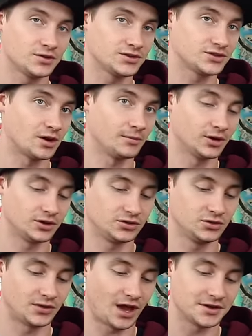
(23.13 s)
summer
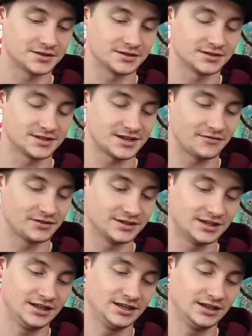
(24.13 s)

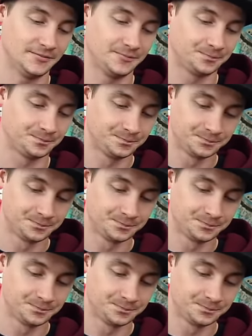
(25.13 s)
2017.